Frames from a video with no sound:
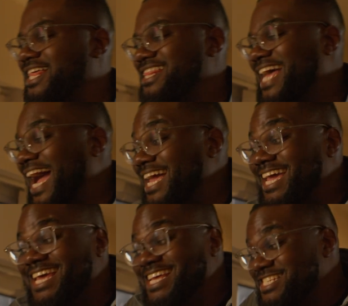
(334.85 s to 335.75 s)
That
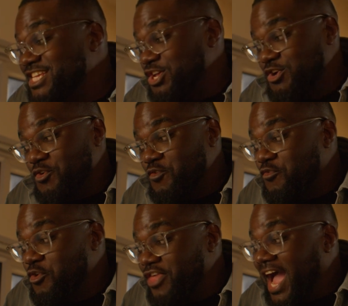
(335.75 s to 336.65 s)
is,
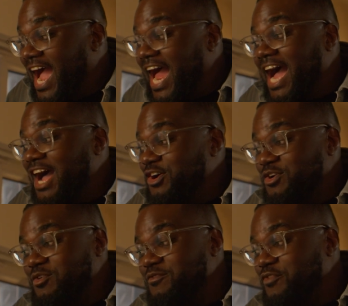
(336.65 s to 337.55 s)
for that,
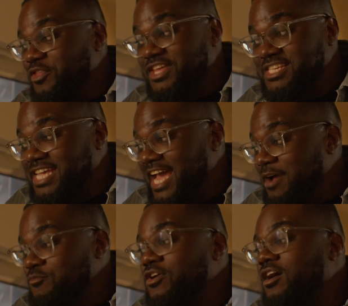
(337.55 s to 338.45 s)
for this
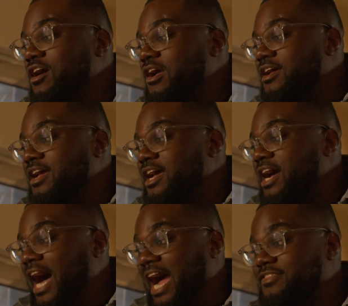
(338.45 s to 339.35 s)
camera,
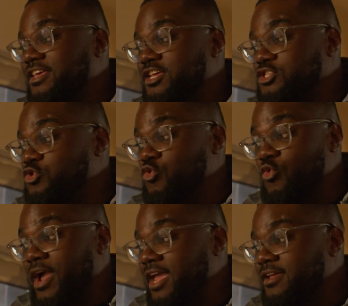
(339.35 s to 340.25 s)
I think it's
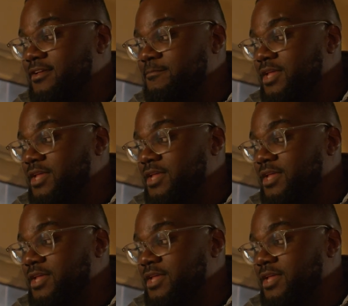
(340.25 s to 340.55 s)
great.